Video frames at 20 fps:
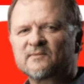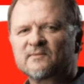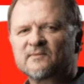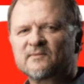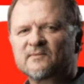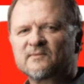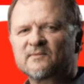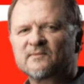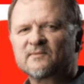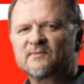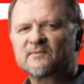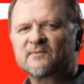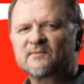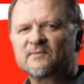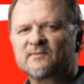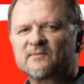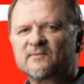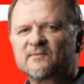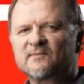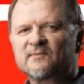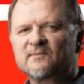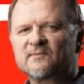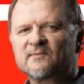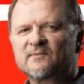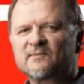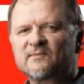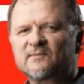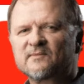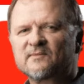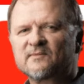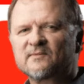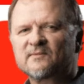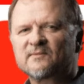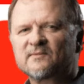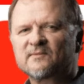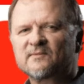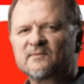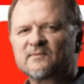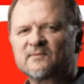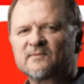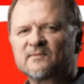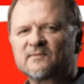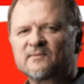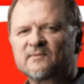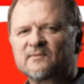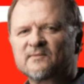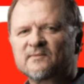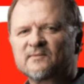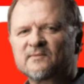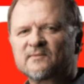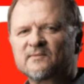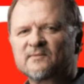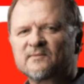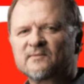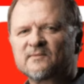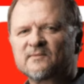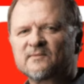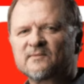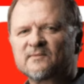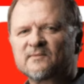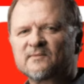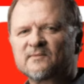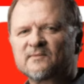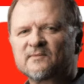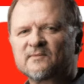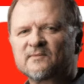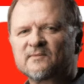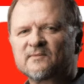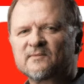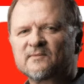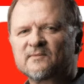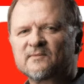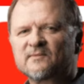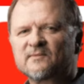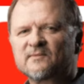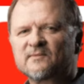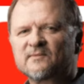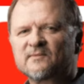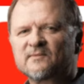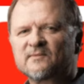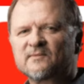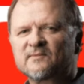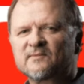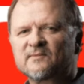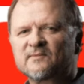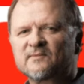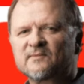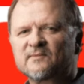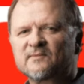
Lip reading: (not speaking)